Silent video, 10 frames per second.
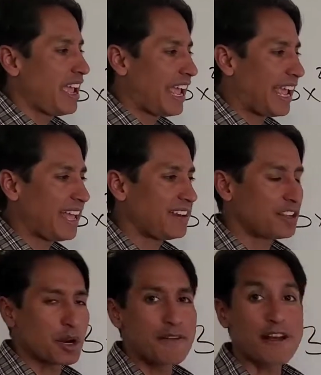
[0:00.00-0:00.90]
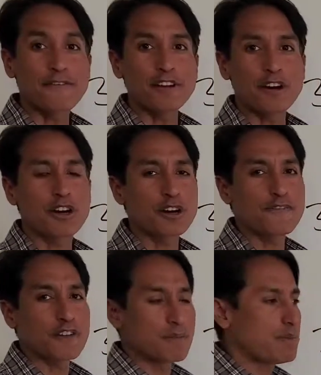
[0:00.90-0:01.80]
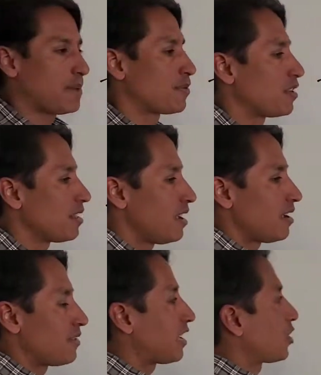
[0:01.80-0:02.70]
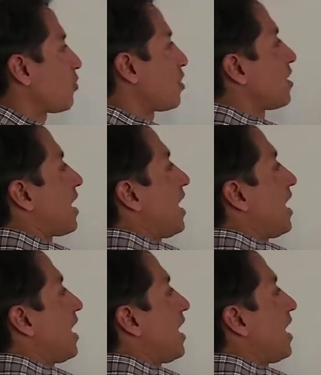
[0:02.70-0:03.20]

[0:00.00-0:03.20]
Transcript: And, I've often heard from people that the word